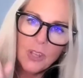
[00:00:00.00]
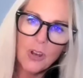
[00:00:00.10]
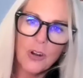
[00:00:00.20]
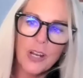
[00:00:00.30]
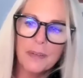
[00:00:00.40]

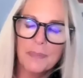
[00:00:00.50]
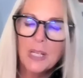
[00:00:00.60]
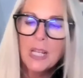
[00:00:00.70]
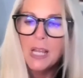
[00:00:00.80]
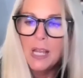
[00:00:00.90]
All right,
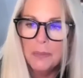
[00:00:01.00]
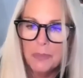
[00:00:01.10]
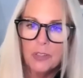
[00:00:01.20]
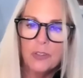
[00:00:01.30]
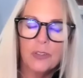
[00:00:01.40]
I'm
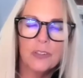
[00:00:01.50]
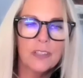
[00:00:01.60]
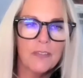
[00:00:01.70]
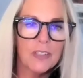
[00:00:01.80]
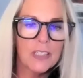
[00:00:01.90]
going to do the
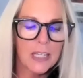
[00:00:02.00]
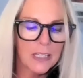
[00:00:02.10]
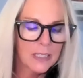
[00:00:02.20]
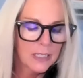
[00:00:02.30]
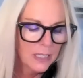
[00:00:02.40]

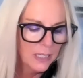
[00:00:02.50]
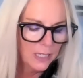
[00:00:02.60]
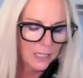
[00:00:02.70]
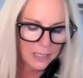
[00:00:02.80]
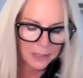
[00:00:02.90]
7-day
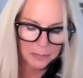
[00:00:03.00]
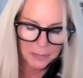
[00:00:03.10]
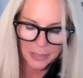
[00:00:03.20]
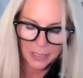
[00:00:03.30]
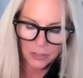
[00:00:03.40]

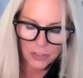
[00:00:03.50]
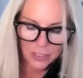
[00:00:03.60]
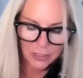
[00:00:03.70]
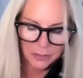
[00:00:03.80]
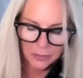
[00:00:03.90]

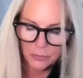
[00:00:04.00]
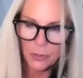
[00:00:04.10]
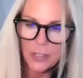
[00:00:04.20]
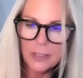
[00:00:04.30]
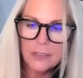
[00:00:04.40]
energies
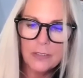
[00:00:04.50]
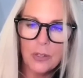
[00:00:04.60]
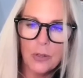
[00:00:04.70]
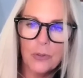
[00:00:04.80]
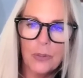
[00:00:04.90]
for us.
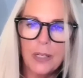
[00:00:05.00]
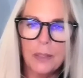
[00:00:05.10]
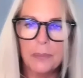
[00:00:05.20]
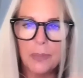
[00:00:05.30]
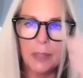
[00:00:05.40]
So
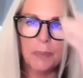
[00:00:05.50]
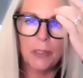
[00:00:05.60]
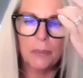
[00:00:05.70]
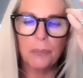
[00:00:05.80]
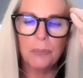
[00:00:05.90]
I'm
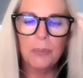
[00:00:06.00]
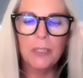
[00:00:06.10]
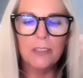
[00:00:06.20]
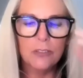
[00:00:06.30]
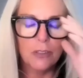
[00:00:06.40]
going to
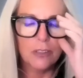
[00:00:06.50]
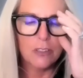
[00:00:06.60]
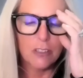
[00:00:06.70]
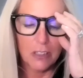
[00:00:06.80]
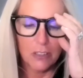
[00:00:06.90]
place you on
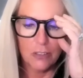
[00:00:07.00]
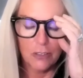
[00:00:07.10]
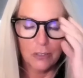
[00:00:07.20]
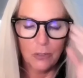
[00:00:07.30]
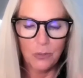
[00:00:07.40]
a
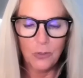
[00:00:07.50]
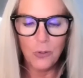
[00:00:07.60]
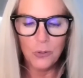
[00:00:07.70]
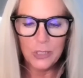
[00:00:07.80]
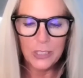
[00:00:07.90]

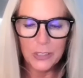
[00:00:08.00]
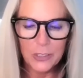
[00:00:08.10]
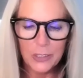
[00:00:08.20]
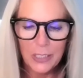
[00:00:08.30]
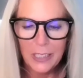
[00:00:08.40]
hold
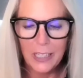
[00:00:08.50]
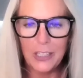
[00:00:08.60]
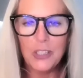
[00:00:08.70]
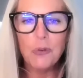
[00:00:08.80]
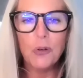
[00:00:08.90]
here,
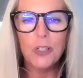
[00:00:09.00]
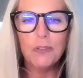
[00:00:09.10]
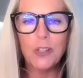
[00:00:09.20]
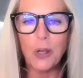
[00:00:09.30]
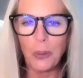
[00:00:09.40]
and you won't
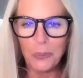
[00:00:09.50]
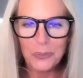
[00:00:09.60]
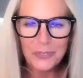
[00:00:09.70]
even know.